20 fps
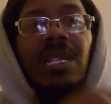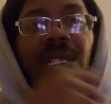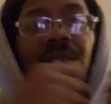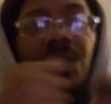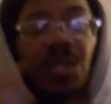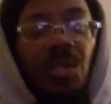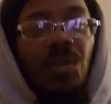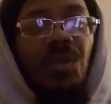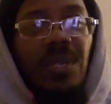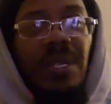
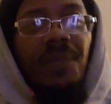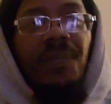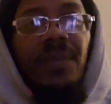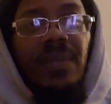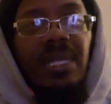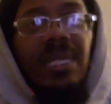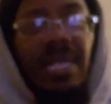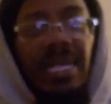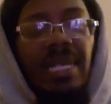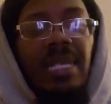Two
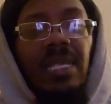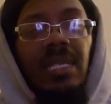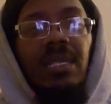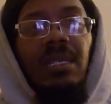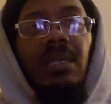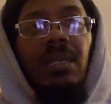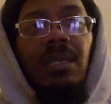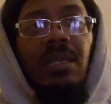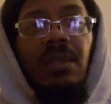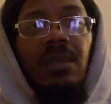different
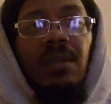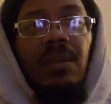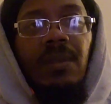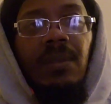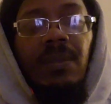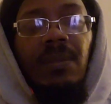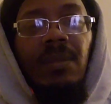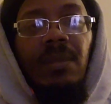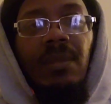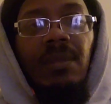things.
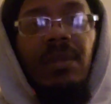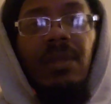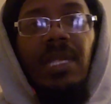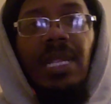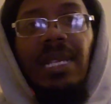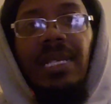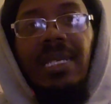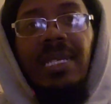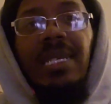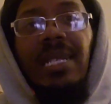
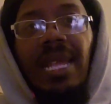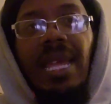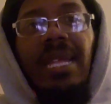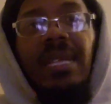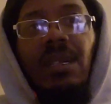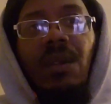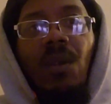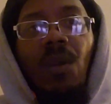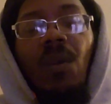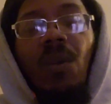That's
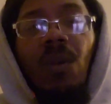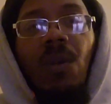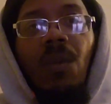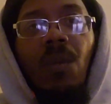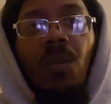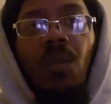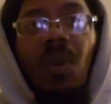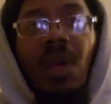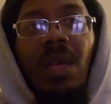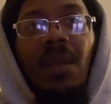not
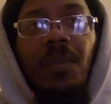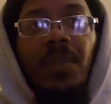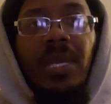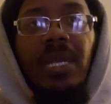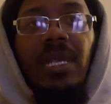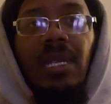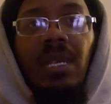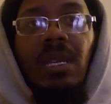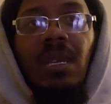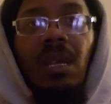all YP